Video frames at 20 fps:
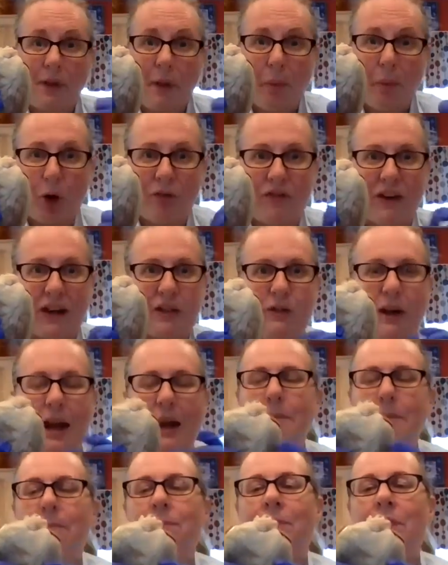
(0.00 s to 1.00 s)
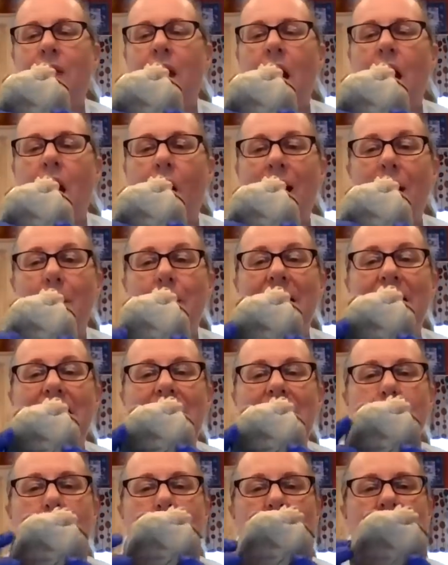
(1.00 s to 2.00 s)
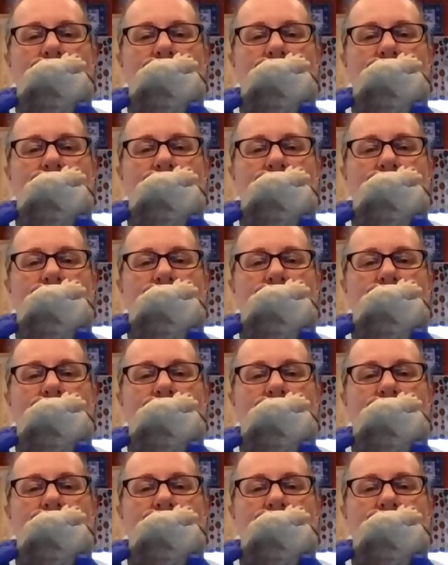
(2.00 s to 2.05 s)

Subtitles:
Perfect, right? All right, I'm going to tip it